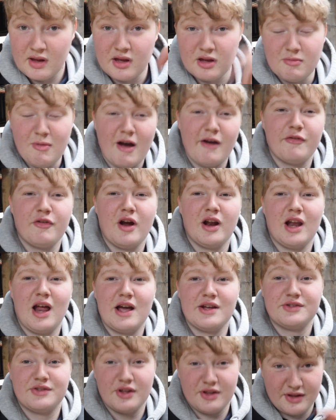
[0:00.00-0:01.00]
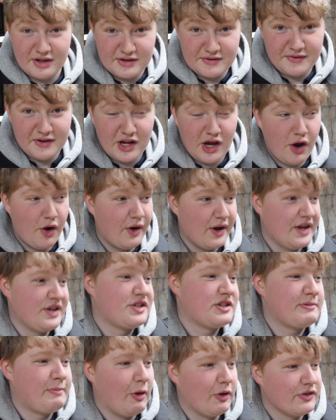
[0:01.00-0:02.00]
may have realised that this video is
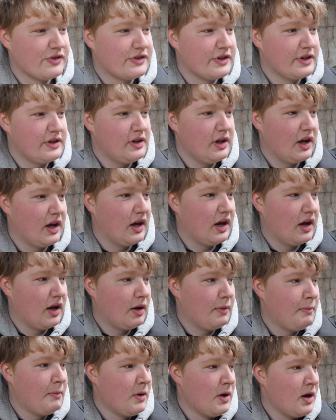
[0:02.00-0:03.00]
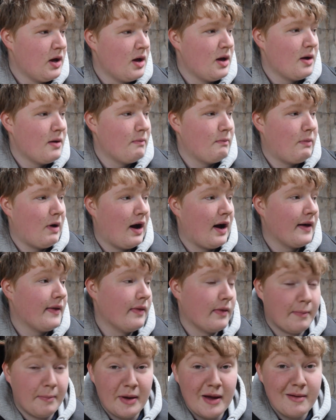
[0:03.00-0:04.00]
sponsored by the